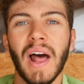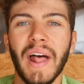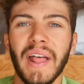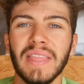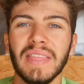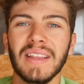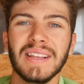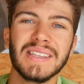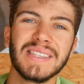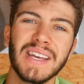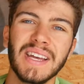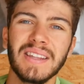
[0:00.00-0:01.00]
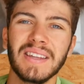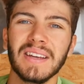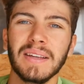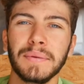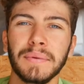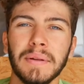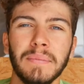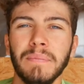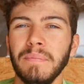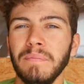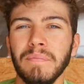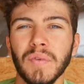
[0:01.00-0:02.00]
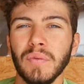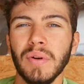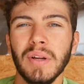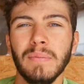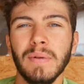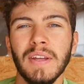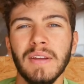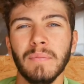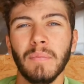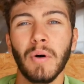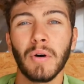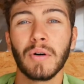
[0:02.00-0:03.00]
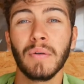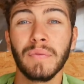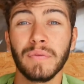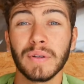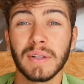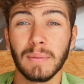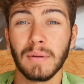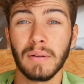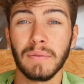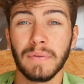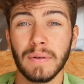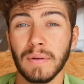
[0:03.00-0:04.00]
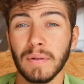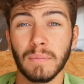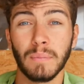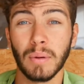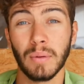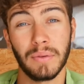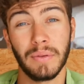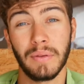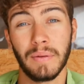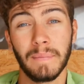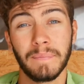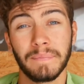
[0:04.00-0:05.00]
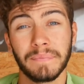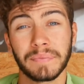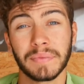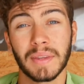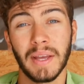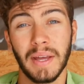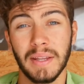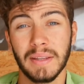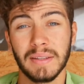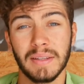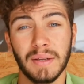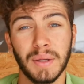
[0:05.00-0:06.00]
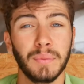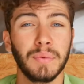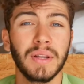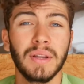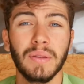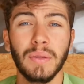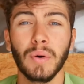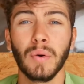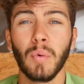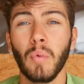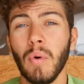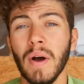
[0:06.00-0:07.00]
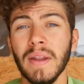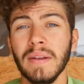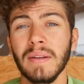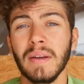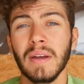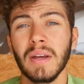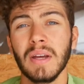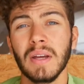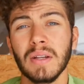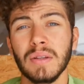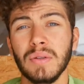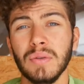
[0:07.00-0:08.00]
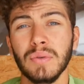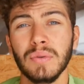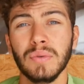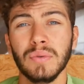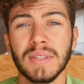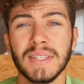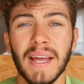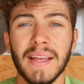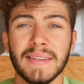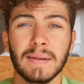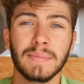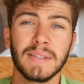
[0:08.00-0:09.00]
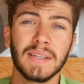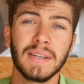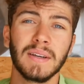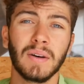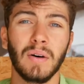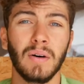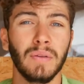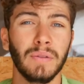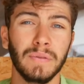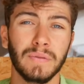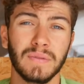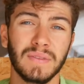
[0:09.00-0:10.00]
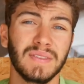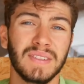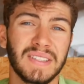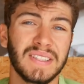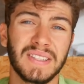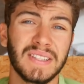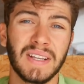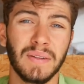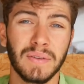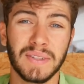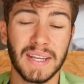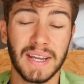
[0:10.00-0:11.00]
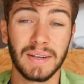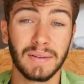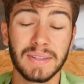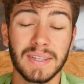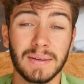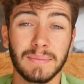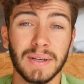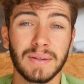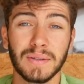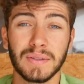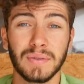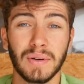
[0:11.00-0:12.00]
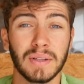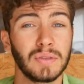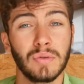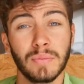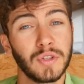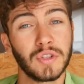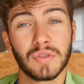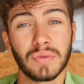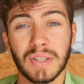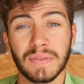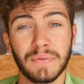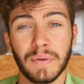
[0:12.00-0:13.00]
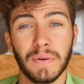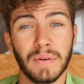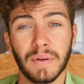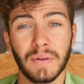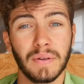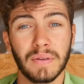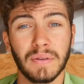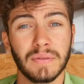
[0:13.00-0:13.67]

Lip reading: and then it will really be more comfortable for both. And he will know when to say something or say nothing, because you are too much stressed for